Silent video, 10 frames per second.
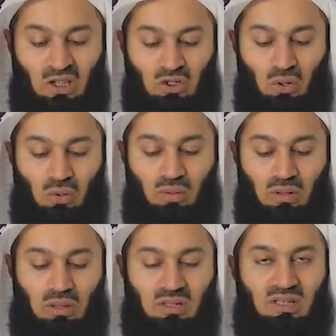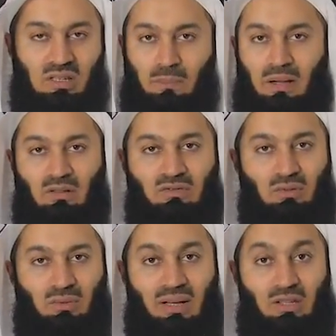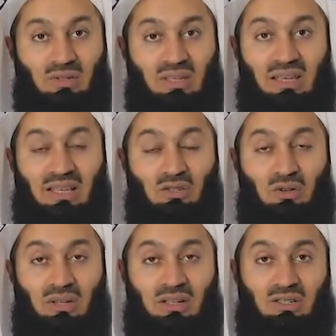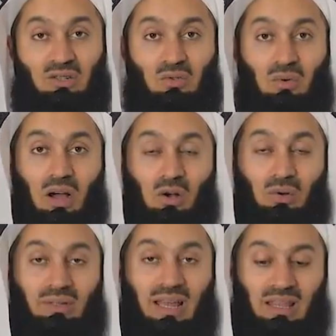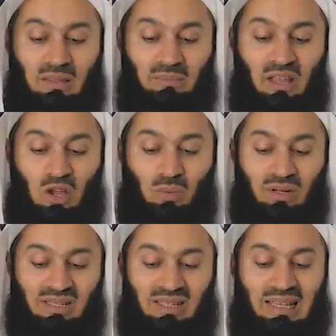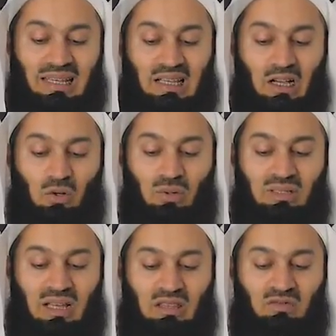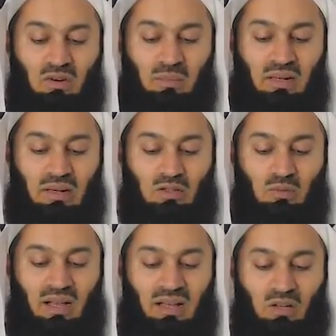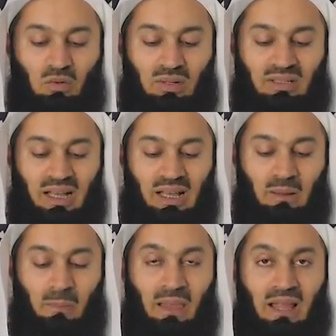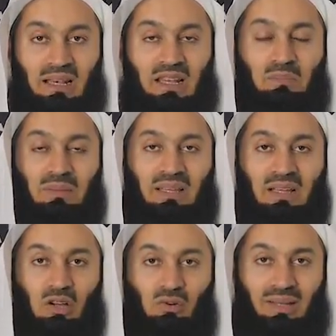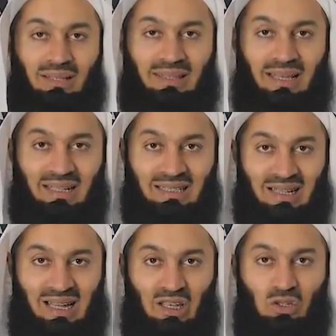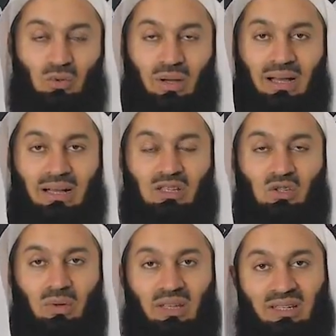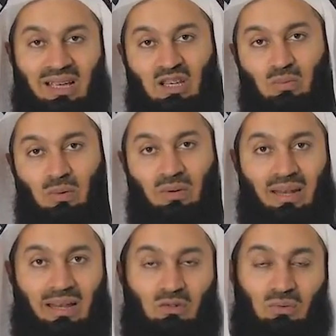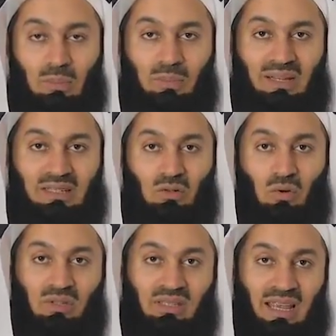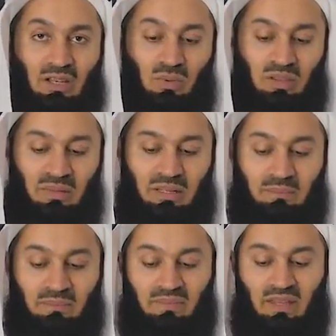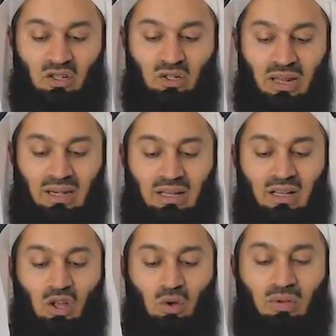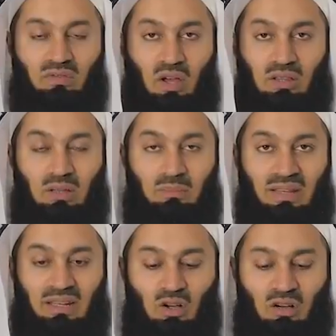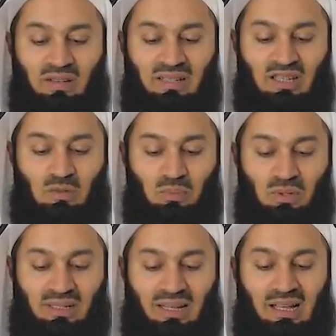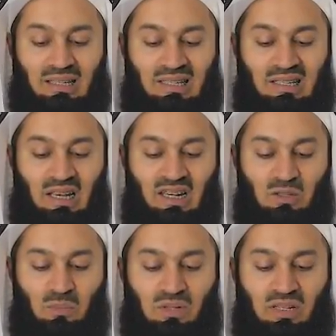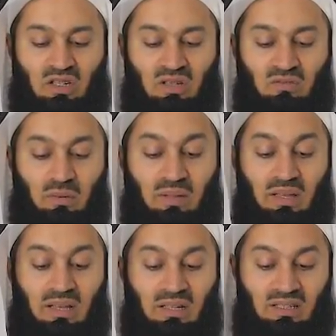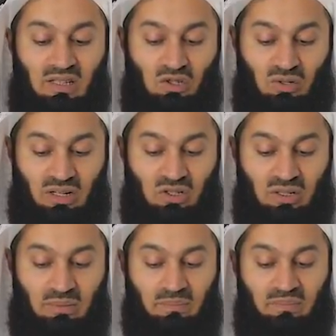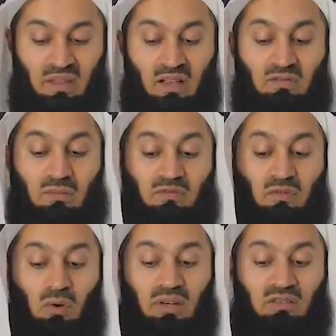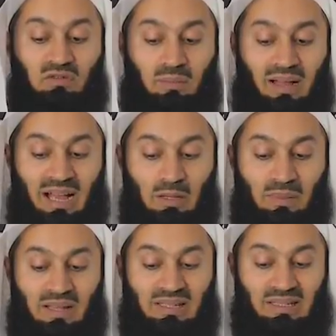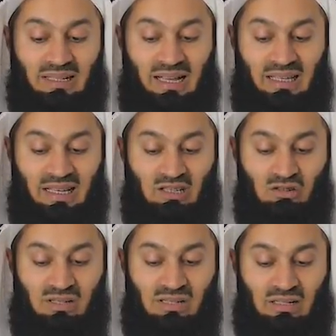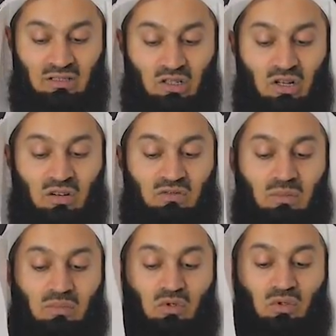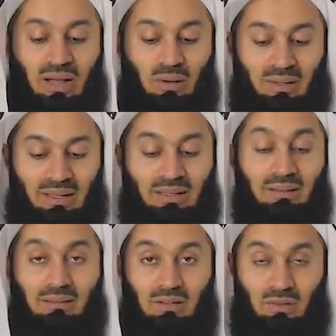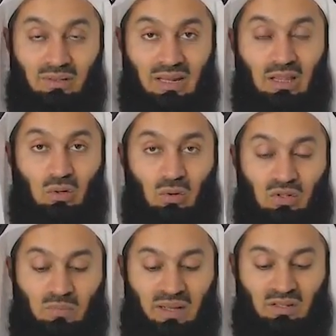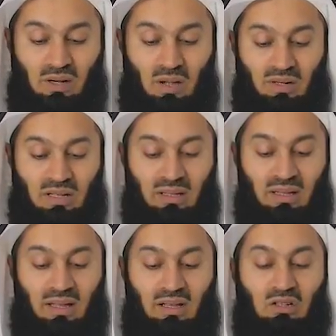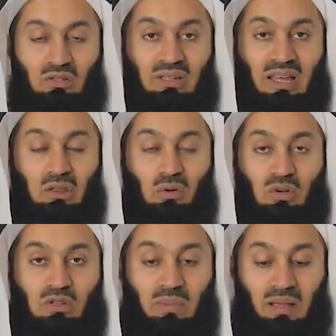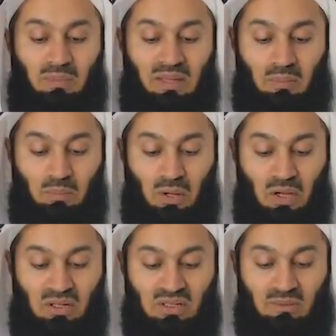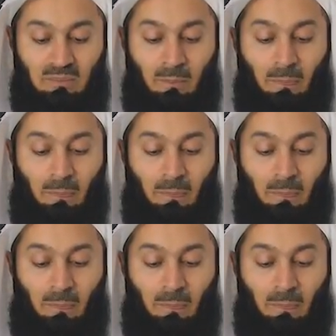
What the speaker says: So this is a powerful dua. You see, it's connected to a good death. We're seeking a good death from Allah subhanahu wa ta'ala. Let me read the entire dua. So in case we would like to repeat it or say it with me, inshallah, we've heard the meaning of it. It's asking Allah's protection from destruction, from falling from a high place and dying as a result, from drowning, you know, death caused by drowning, death caused by being burnt,